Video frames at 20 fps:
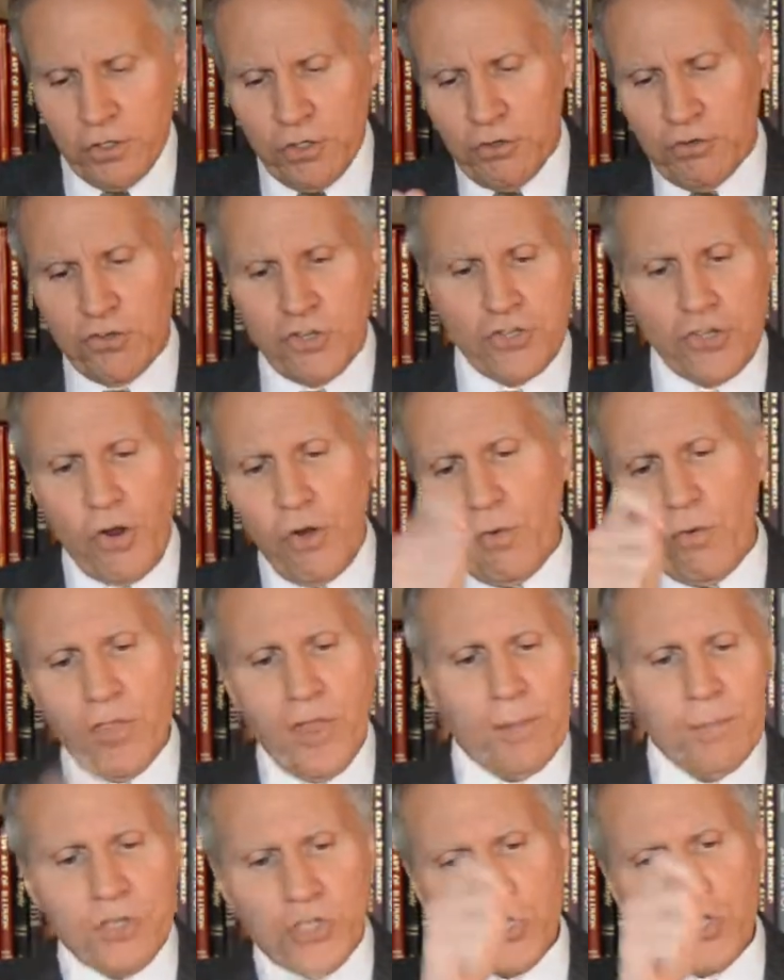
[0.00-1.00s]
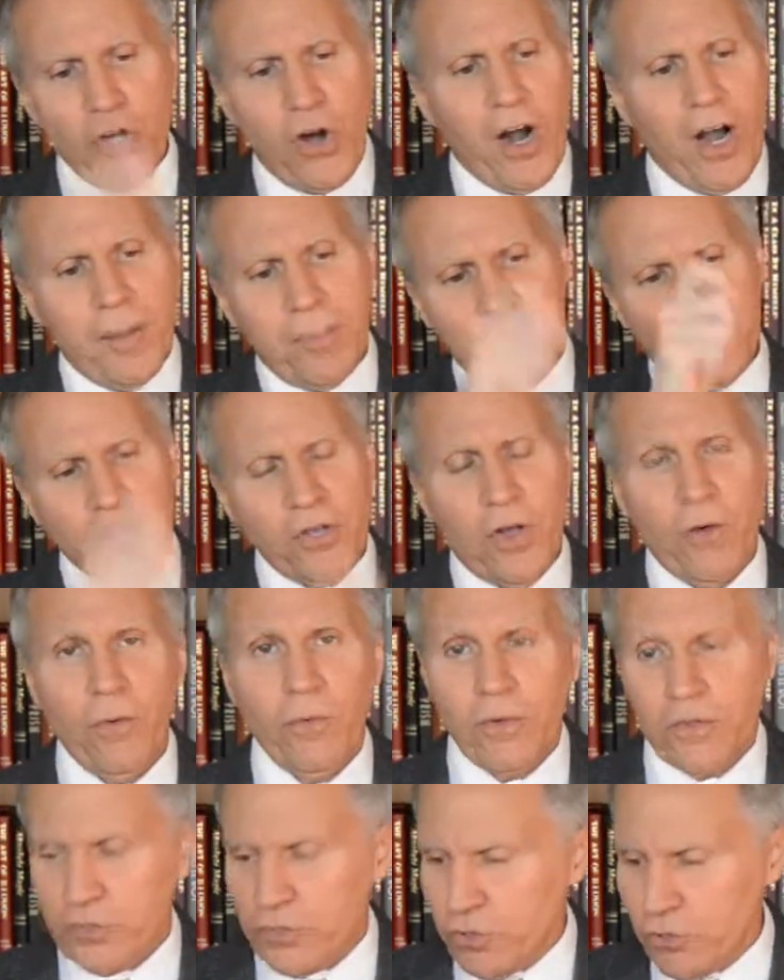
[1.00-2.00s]
You show them sharp,
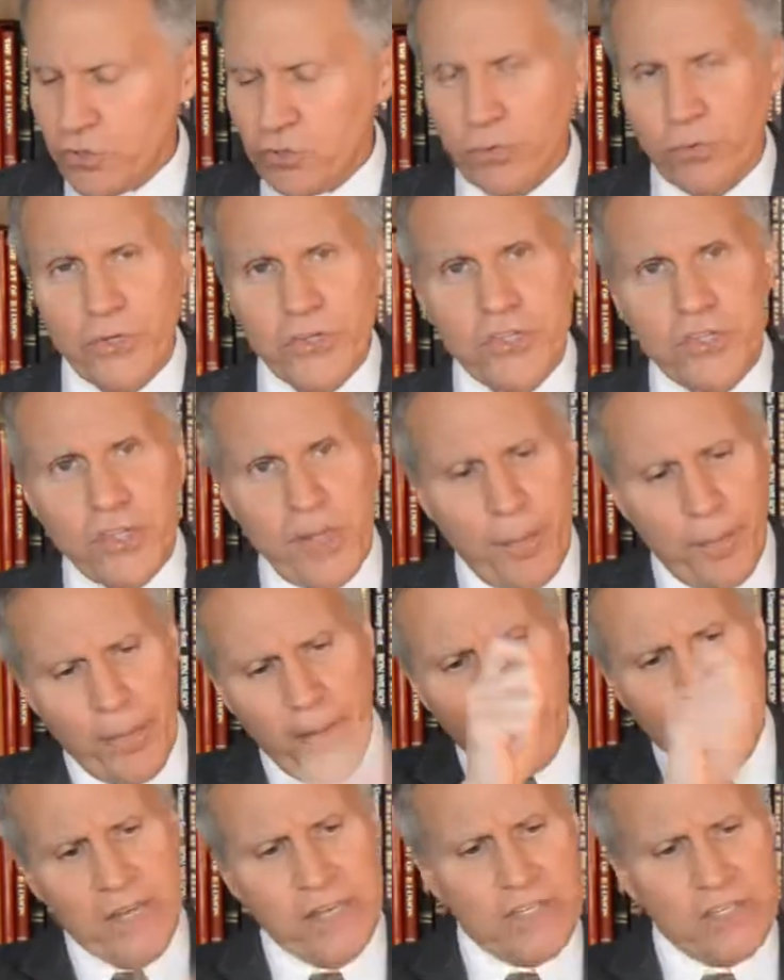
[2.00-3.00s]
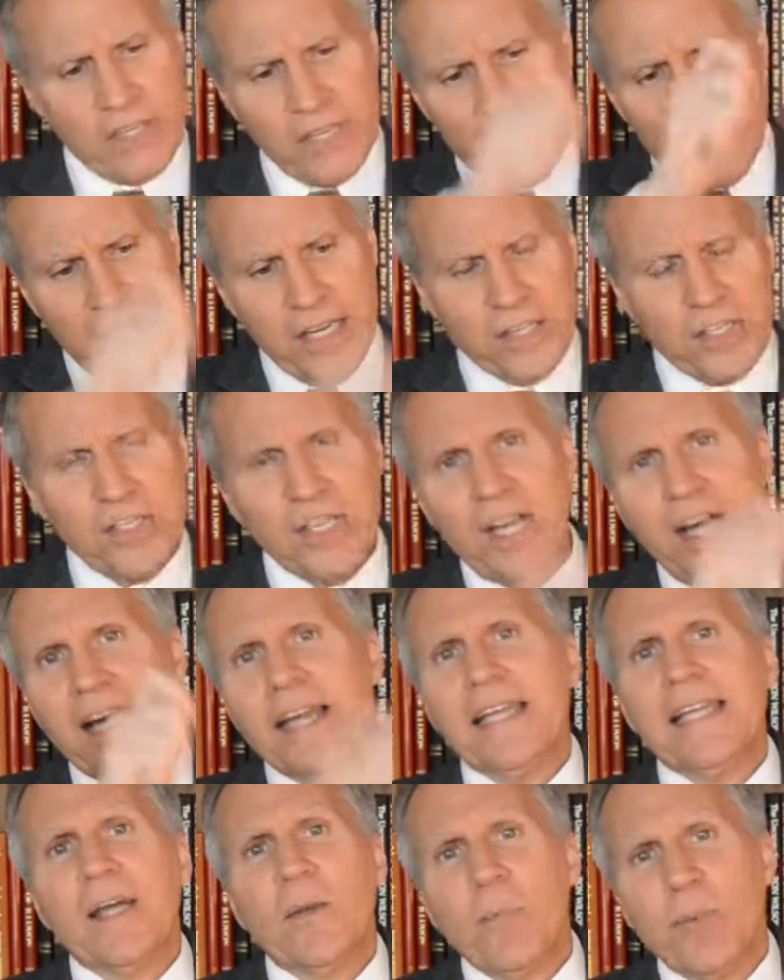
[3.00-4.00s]
so George is up there, he's
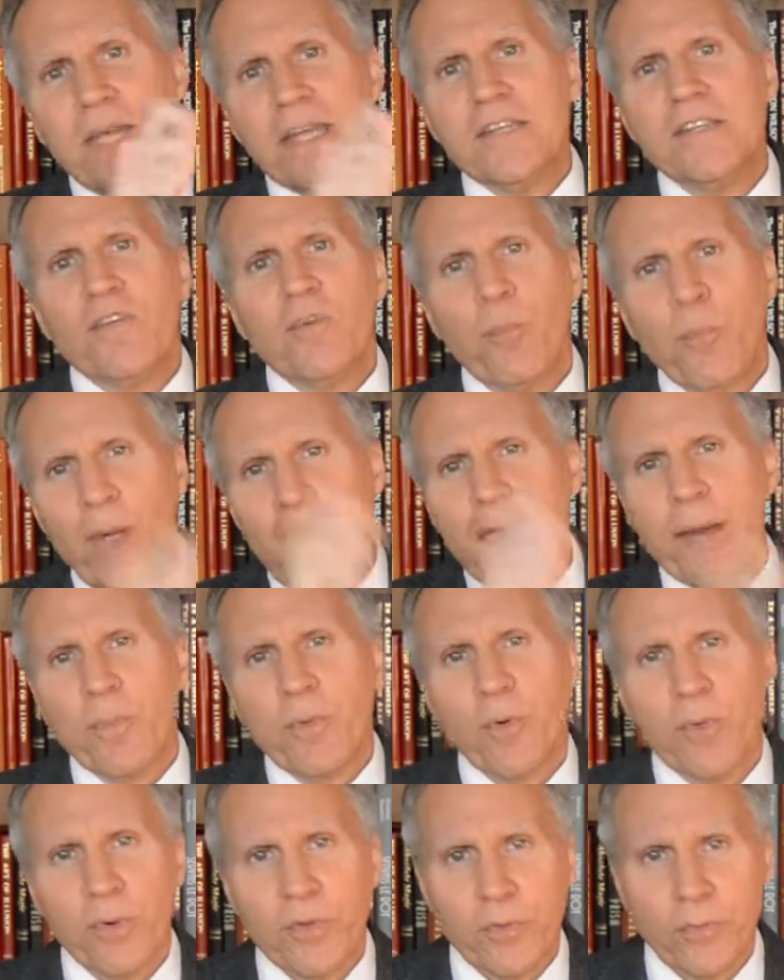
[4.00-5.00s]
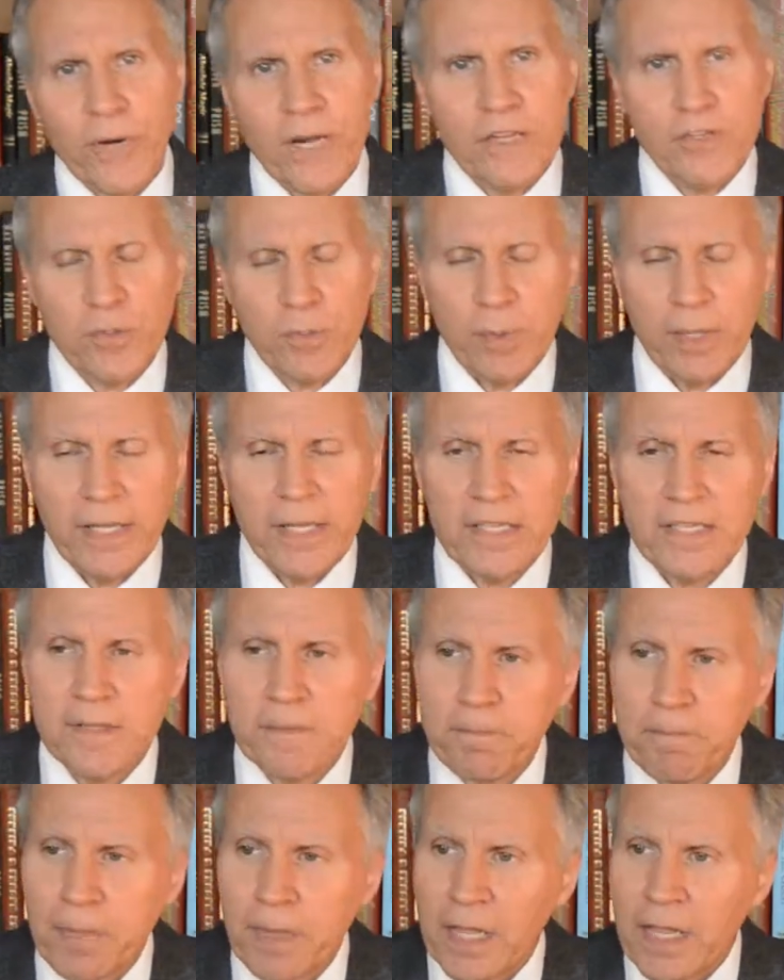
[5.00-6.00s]
cutting a piece of paper with razor
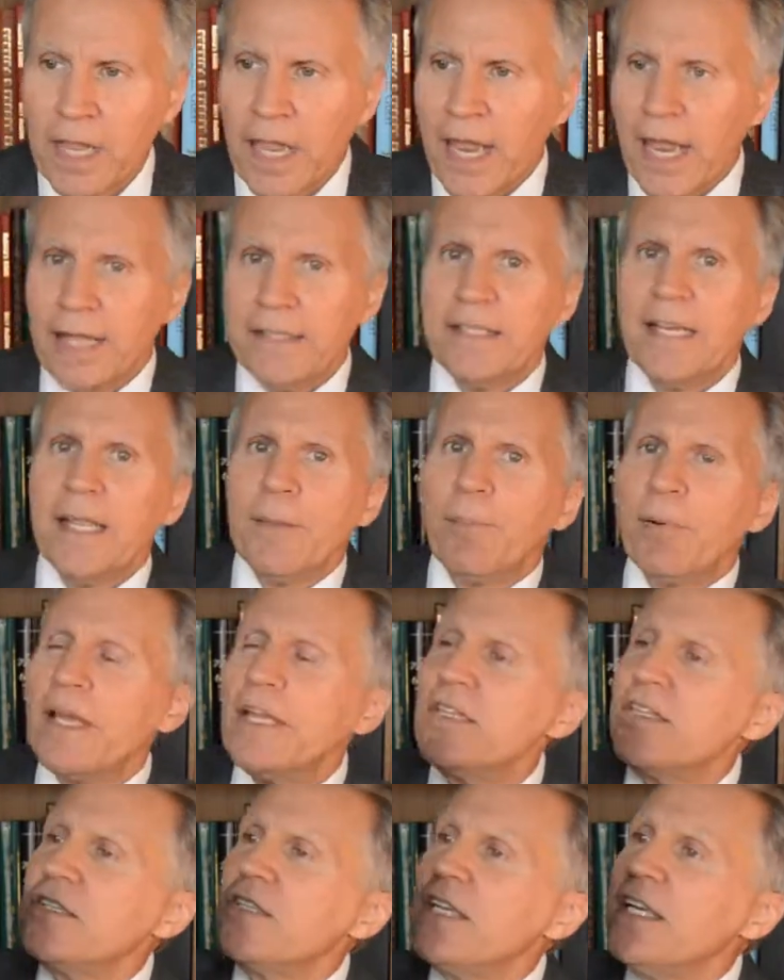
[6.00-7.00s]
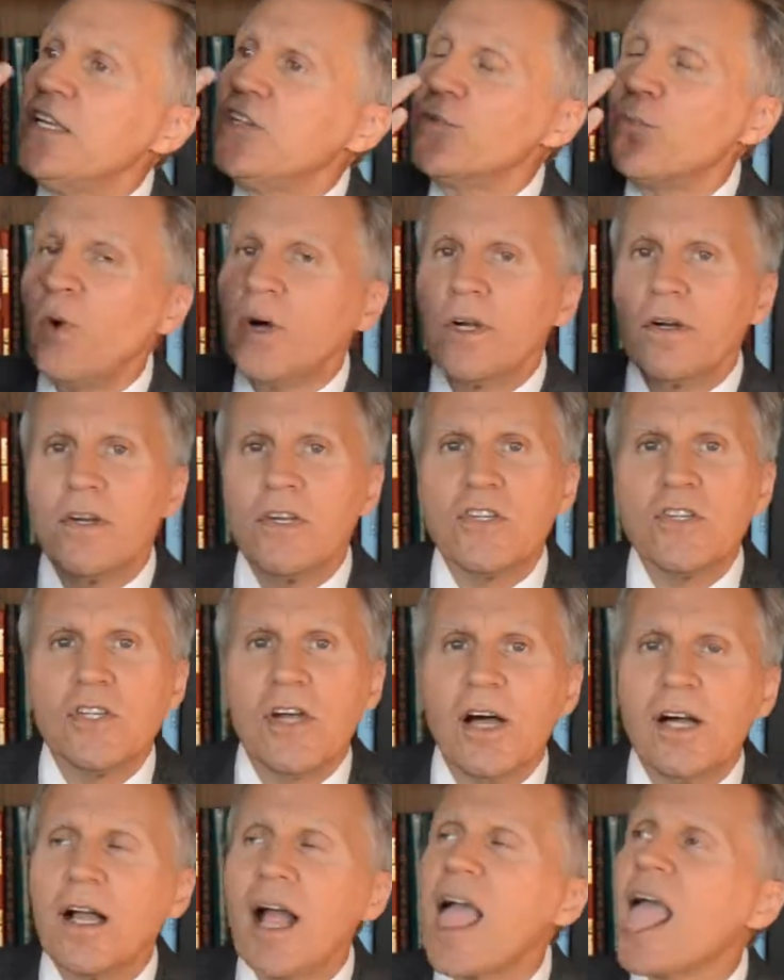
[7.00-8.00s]
blades, and then he places each one on his
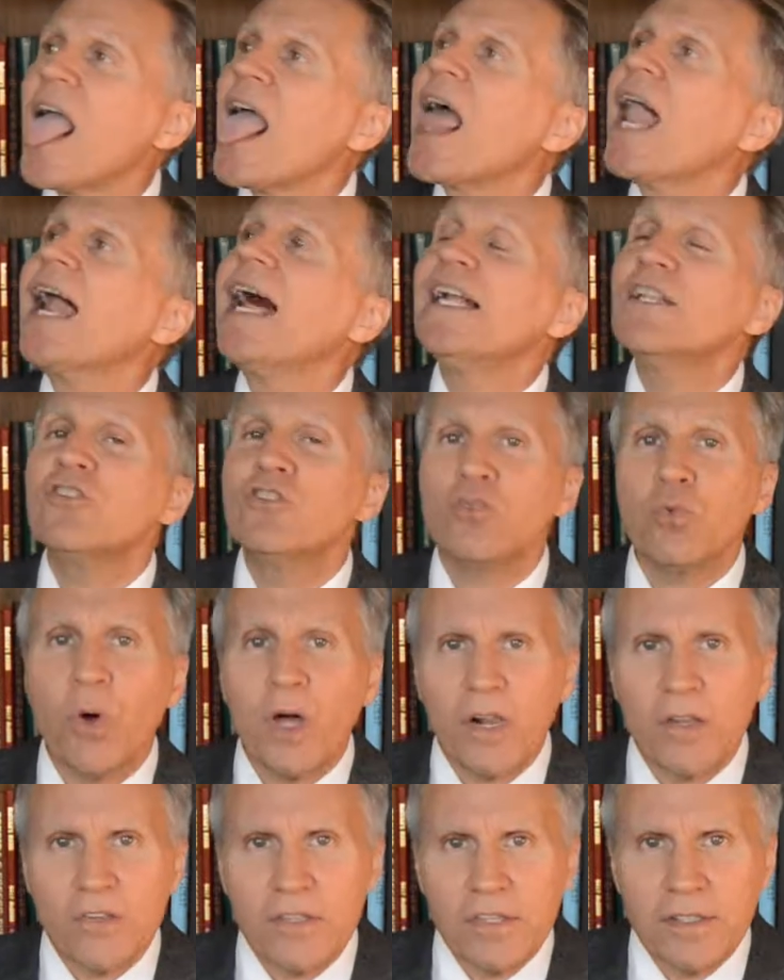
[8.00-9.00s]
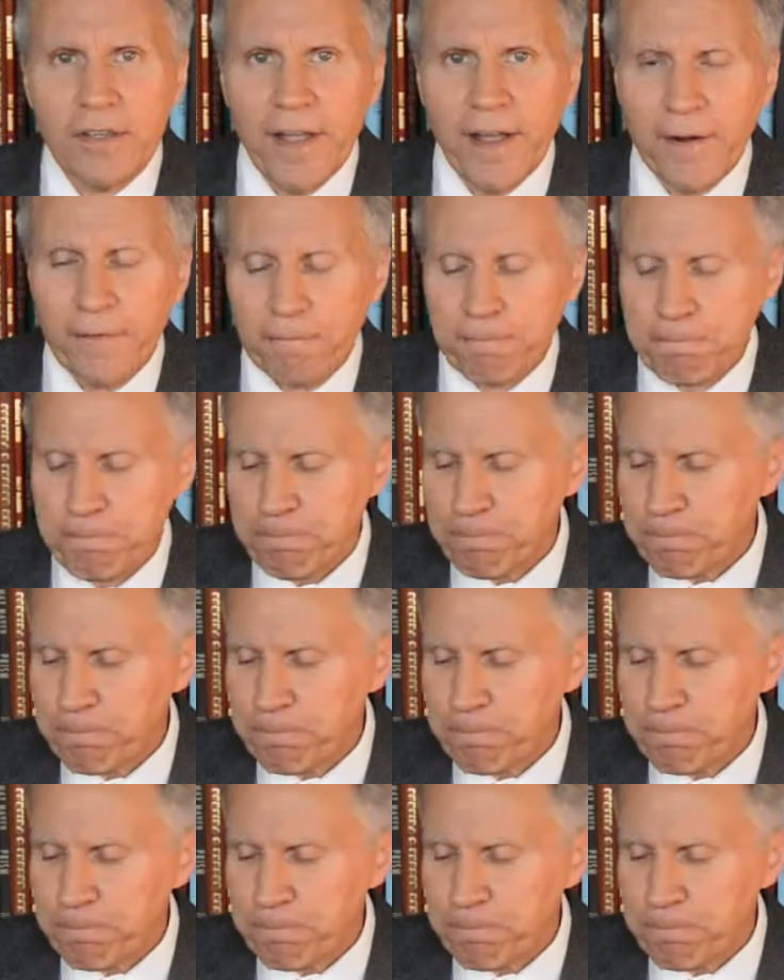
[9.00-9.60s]
tongue and swallows it down.